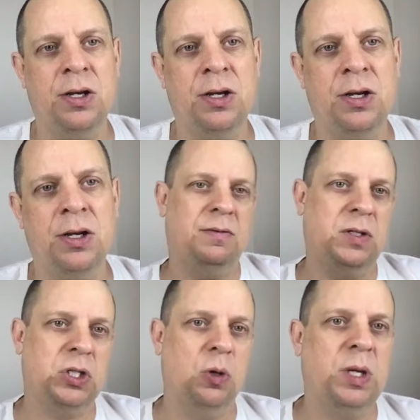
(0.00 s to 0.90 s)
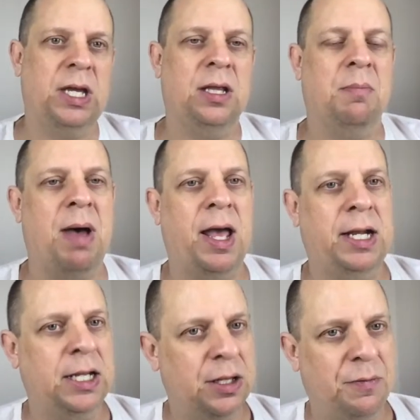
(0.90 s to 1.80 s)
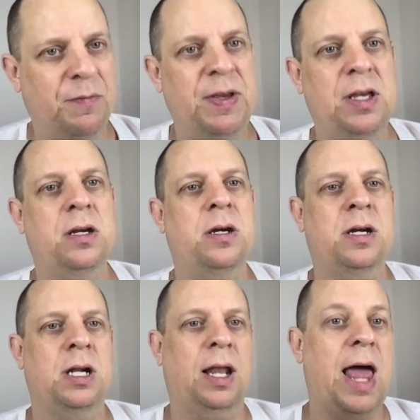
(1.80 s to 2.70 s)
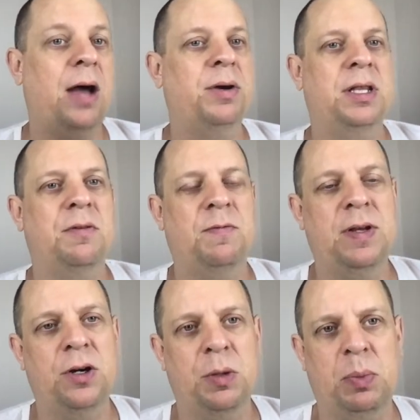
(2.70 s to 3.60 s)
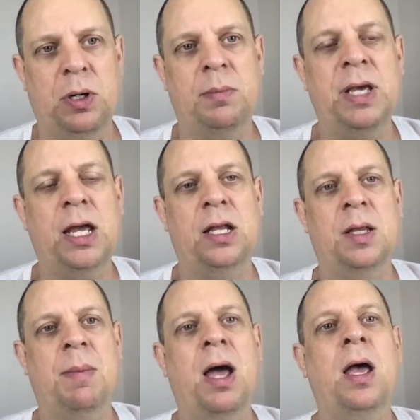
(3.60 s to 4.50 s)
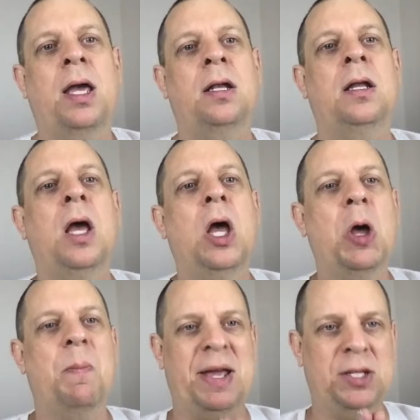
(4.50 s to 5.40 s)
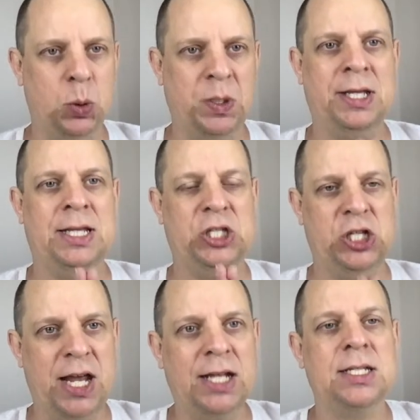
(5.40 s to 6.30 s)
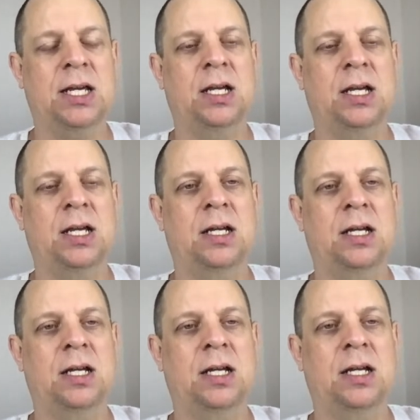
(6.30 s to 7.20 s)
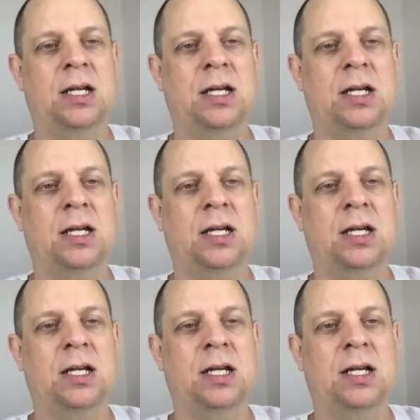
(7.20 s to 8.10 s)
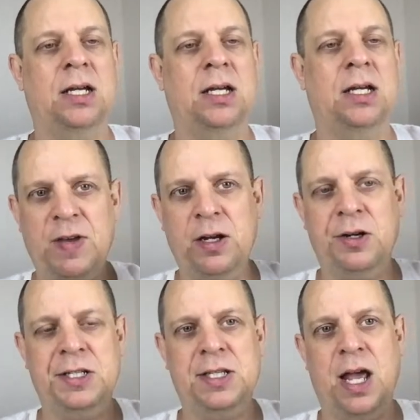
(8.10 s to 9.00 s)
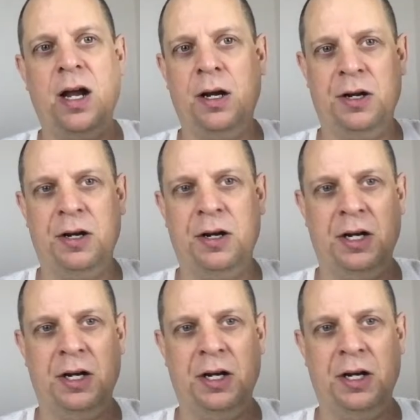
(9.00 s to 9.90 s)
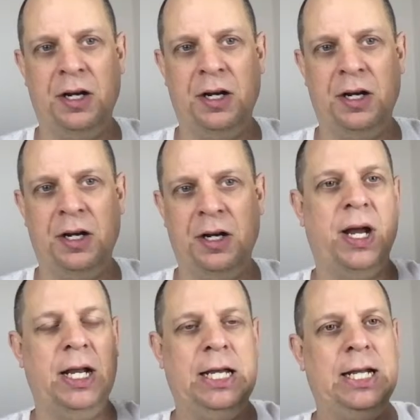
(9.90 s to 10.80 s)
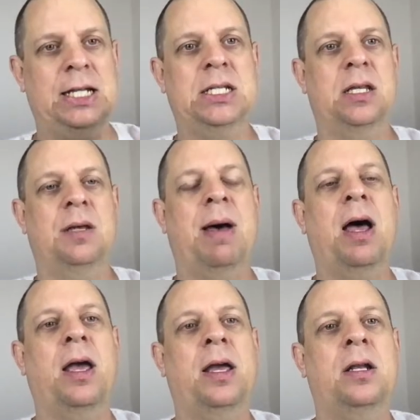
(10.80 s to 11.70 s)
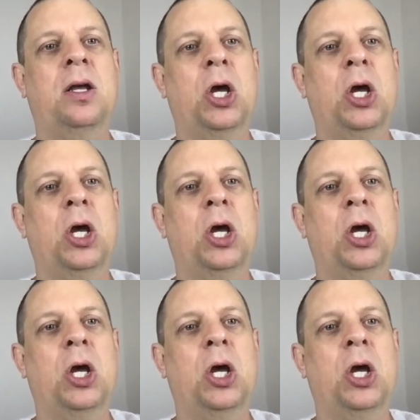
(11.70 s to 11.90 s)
and kind of soaking the mind in the fear and allowing the fear to permeate in the mind, by doing the chanting, even though you're aware that the fear is there and it's trying to penetrate and get into the mind,